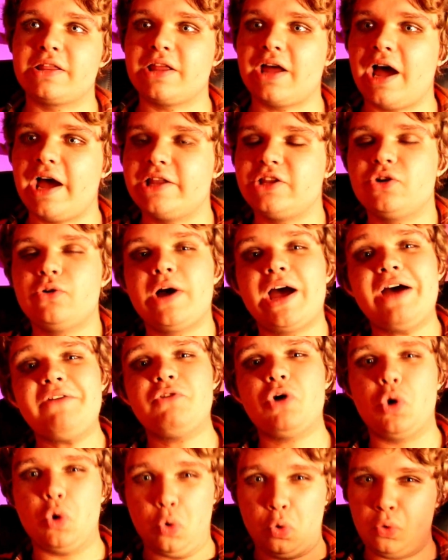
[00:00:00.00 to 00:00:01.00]
I don't have
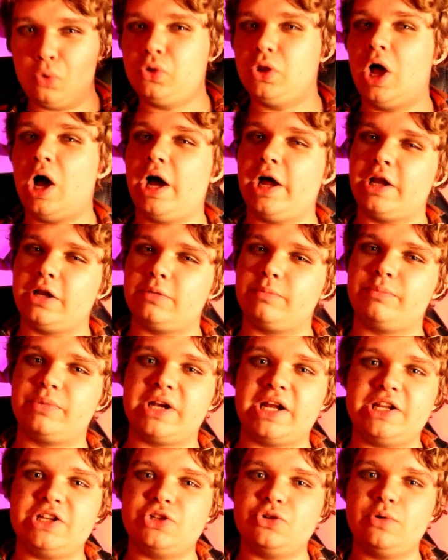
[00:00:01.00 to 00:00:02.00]
a whole lot, but
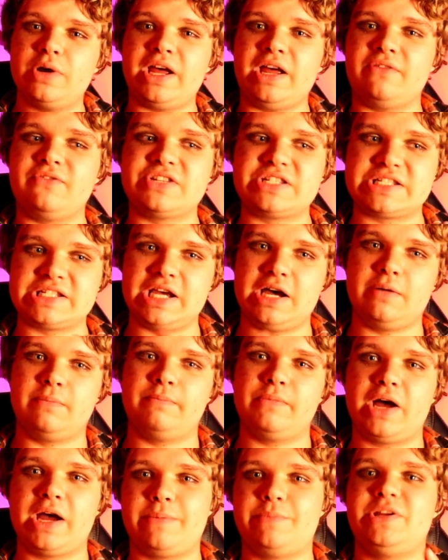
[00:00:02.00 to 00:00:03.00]
I do have
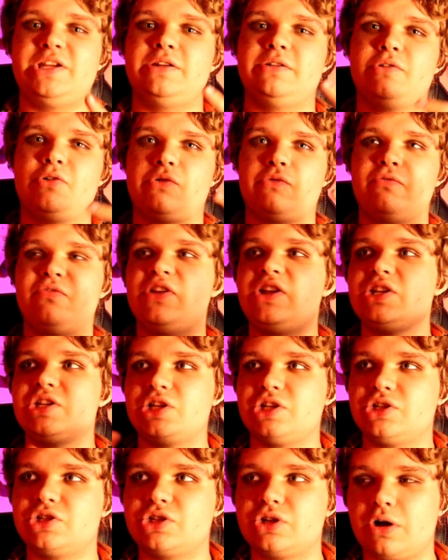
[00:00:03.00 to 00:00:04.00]
some. I mean,
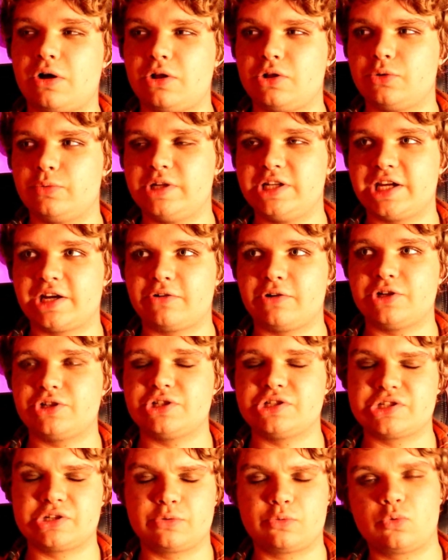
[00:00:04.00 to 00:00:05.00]
vintage Halloween
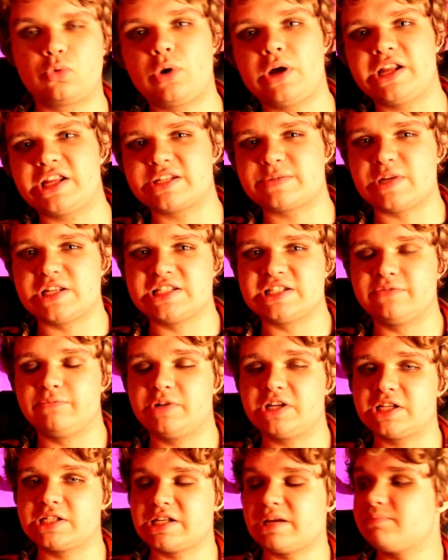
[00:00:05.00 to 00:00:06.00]
decorations are quite expensive
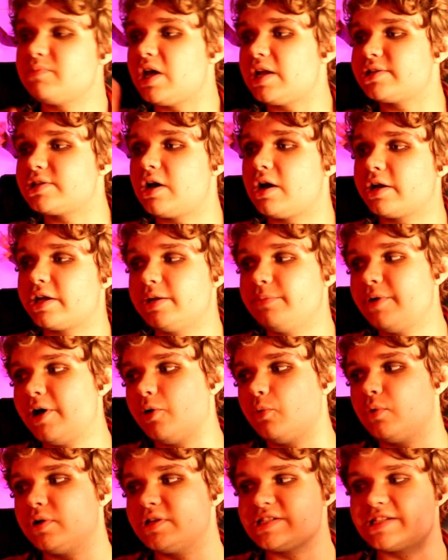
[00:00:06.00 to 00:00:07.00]
because I'm not talking
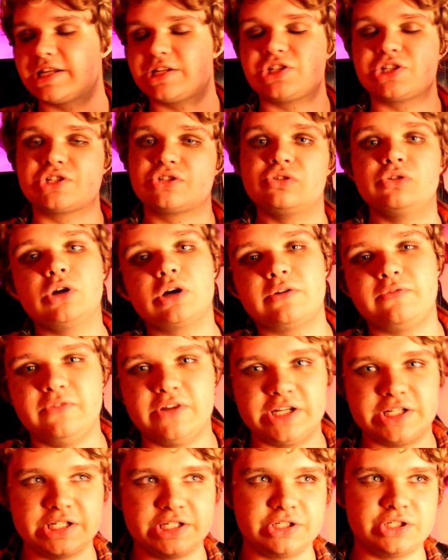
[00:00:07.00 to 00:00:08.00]
about ones that just look
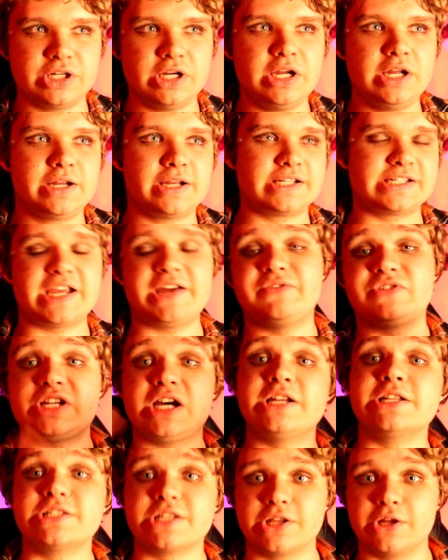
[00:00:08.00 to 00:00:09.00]
vintage, because I have
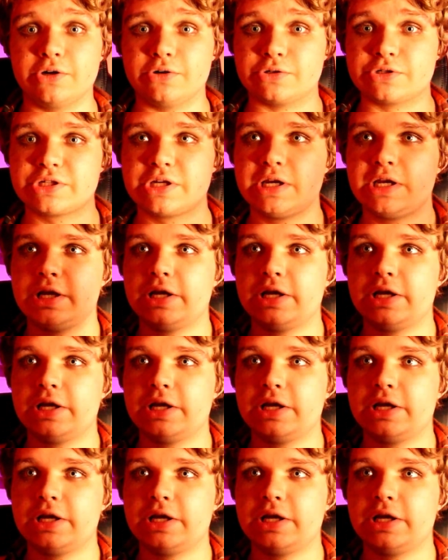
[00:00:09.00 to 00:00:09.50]
tons of those.